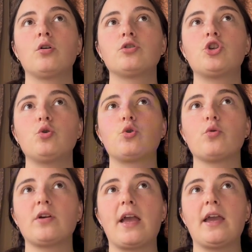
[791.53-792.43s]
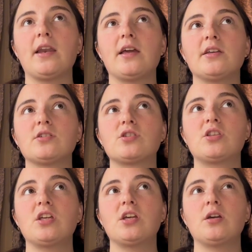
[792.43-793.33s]
to create is
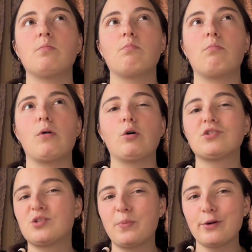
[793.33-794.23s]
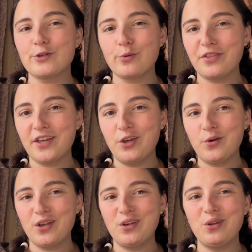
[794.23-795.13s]
the most spiritual thing you
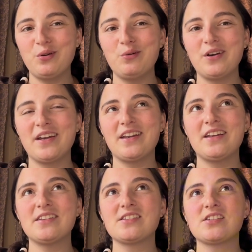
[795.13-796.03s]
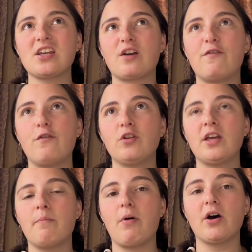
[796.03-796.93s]
can do. It is like
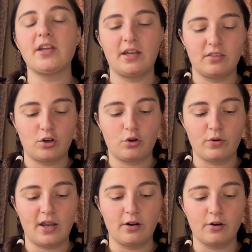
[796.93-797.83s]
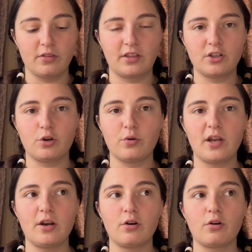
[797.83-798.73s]
fully embodying the creator. Like the
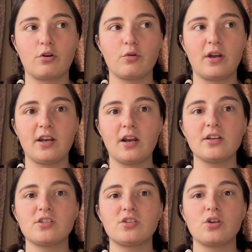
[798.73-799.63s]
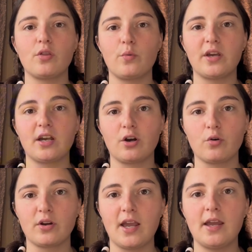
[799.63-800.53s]
creator created us so that we can
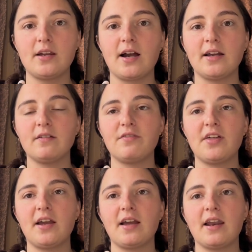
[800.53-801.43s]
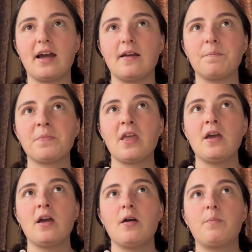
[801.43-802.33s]
create, kind of thing. And I
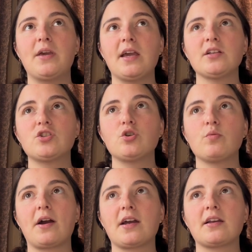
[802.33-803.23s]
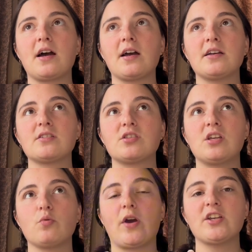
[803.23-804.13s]
began to recognize
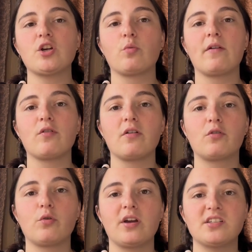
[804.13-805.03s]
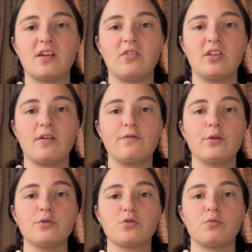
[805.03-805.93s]
the raging river of creativity that
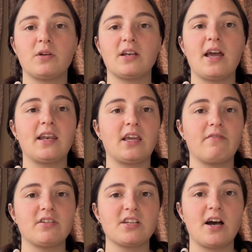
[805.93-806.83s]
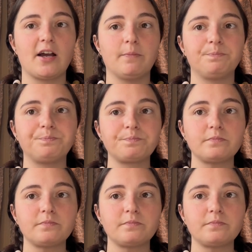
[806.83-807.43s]
flows through me at any given time.